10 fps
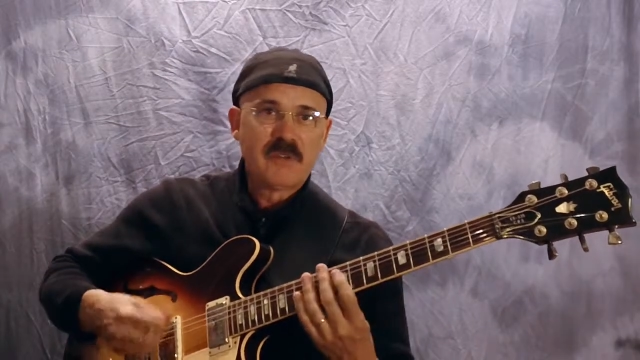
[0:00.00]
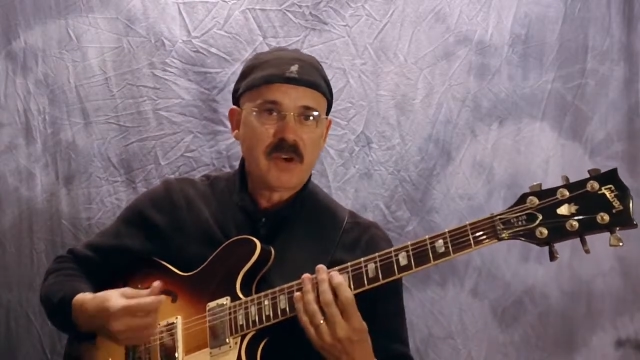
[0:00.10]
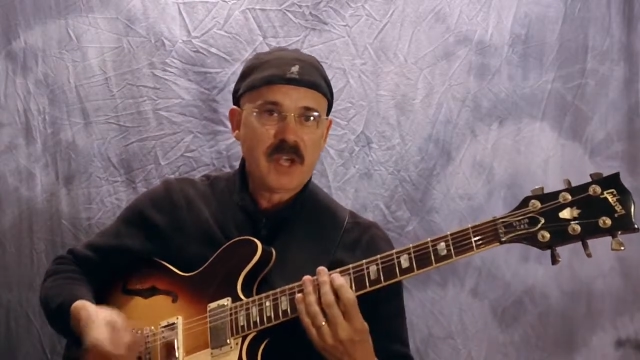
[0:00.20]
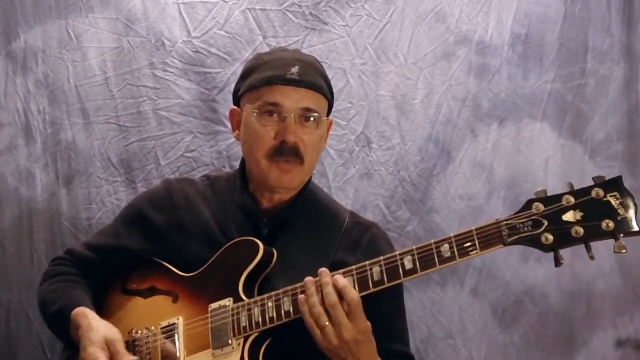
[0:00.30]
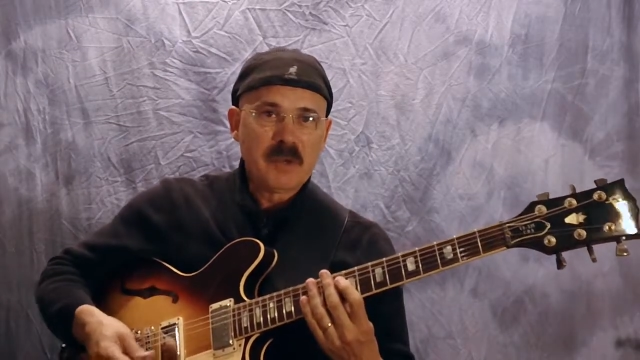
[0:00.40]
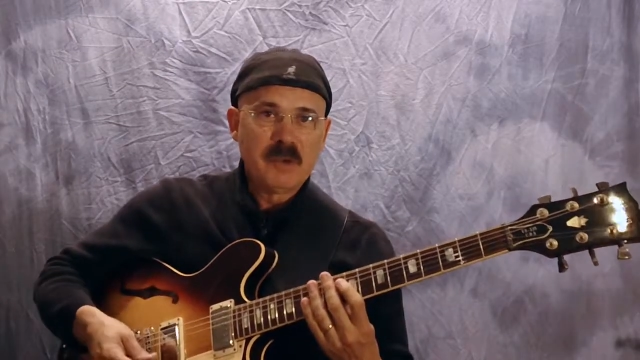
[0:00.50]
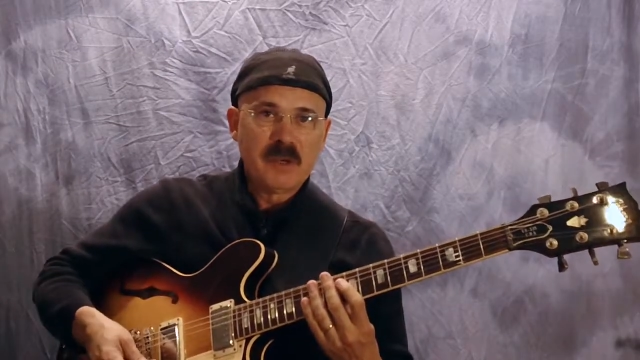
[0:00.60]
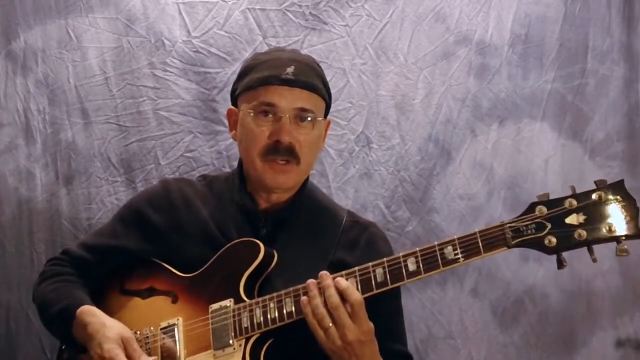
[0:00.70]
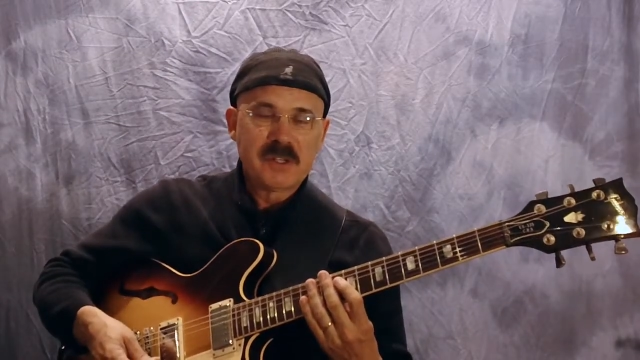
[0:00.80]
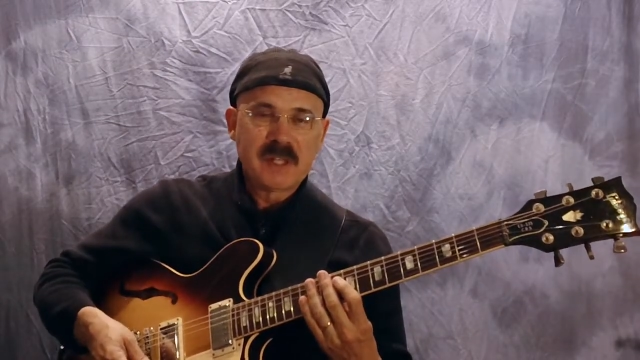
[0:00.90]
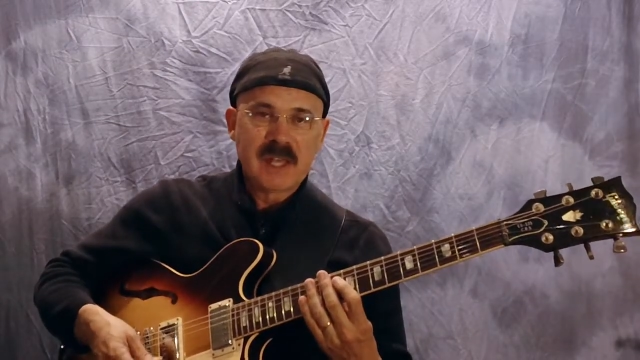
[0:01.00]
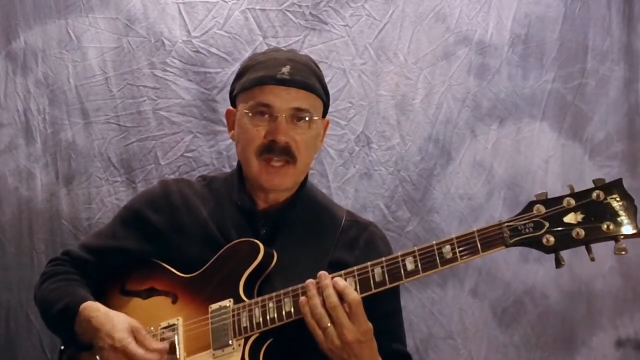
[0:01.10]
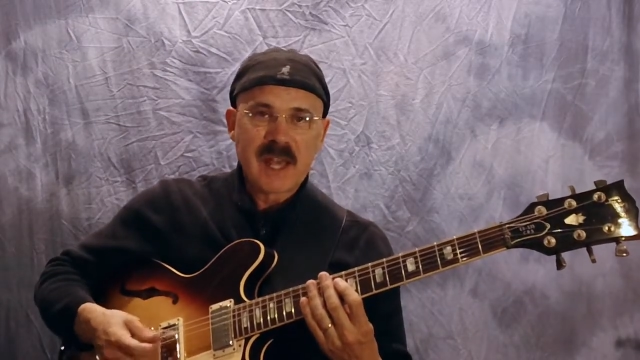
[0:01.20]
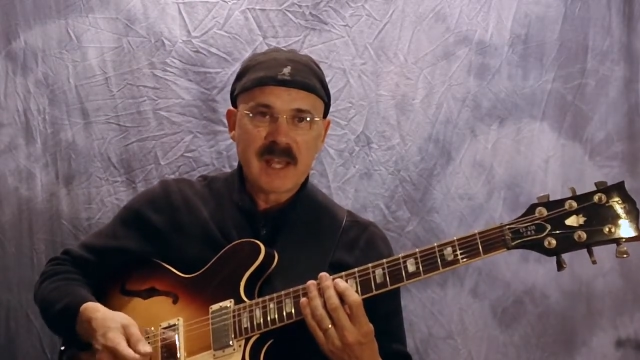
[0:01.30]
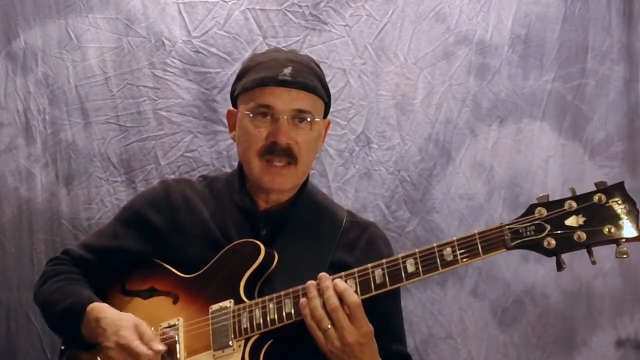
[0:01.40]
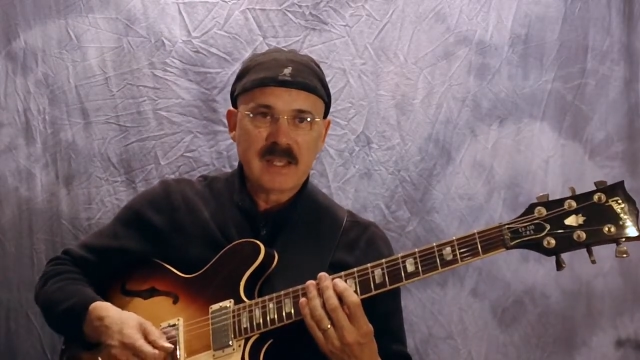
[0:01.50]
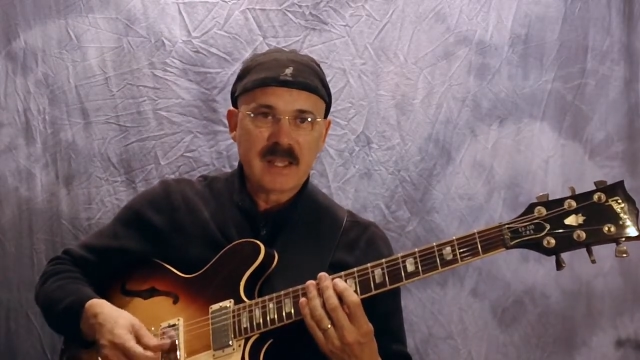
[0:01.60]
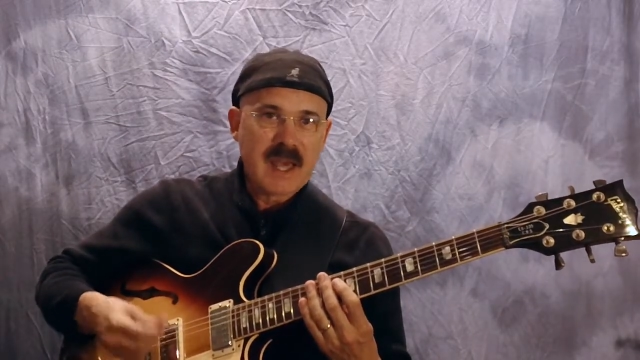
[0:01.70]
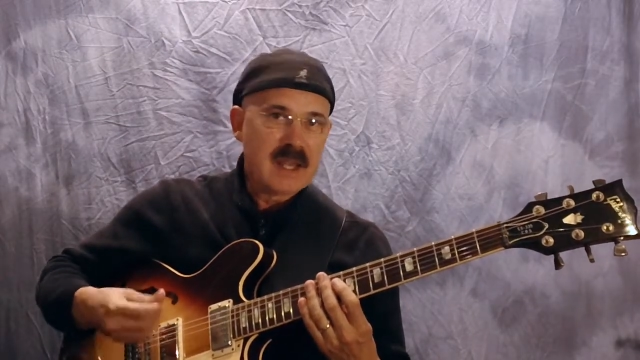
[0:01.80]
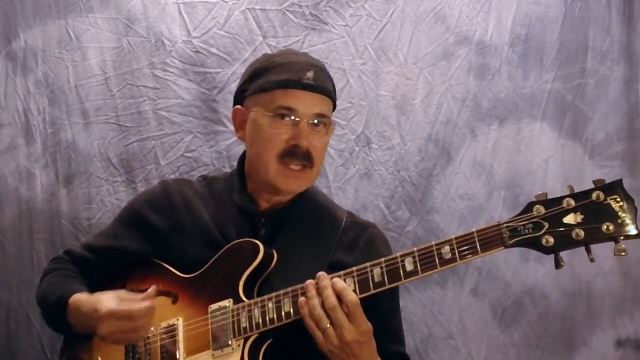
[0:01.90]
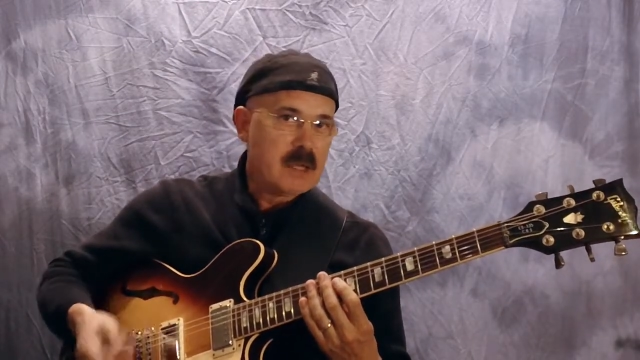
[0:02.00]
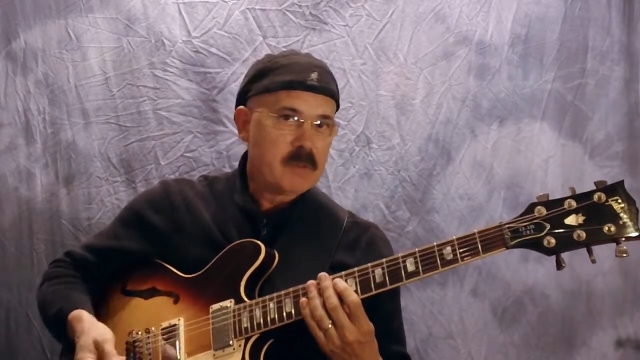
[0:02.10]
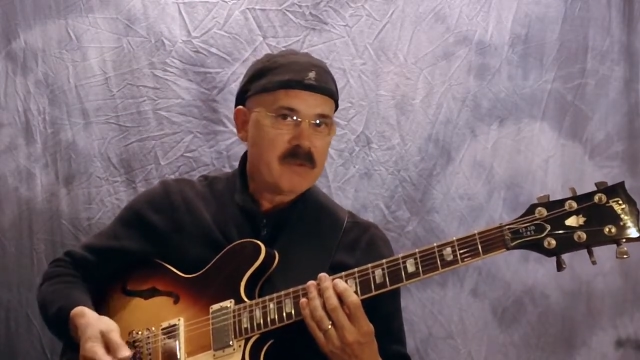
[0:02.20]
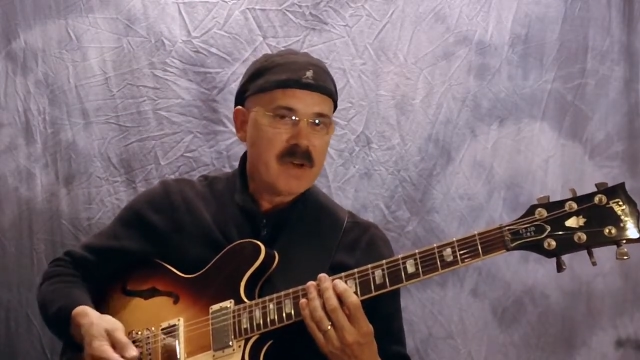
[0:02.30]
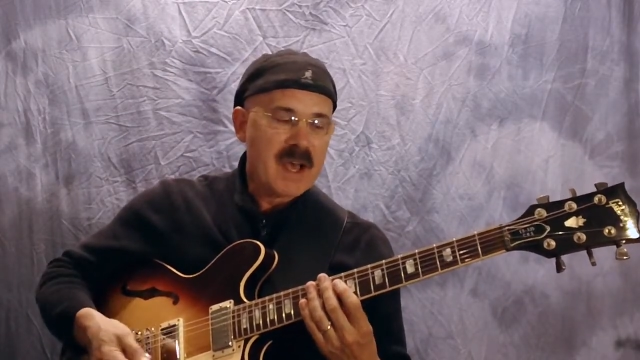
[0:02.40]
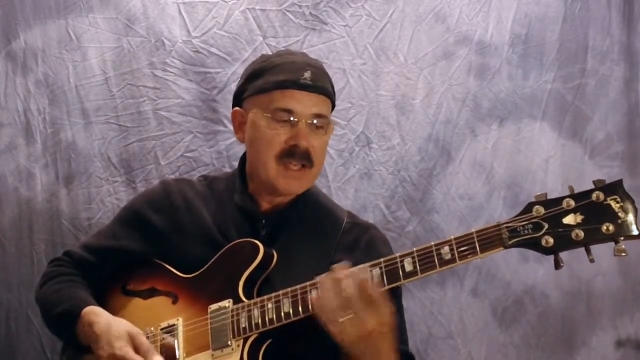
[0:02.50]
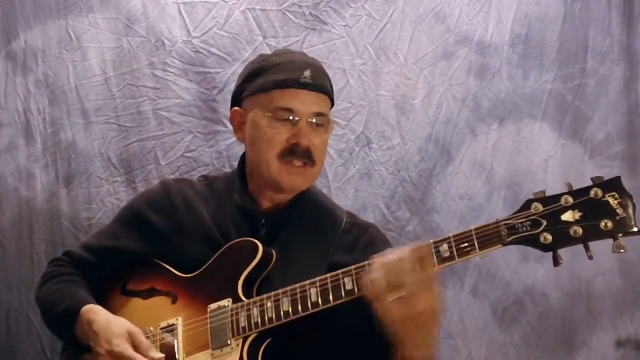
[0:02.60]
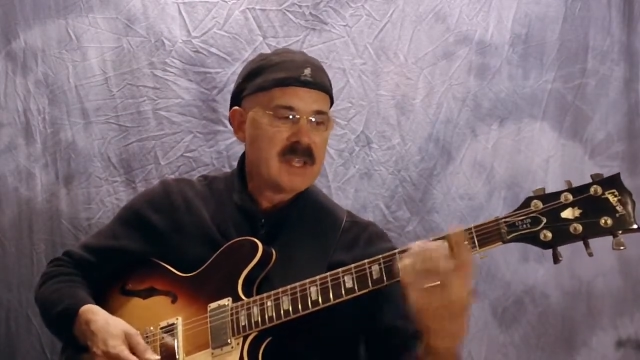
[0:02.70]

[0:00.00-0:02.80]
for helping you understand how to improvise,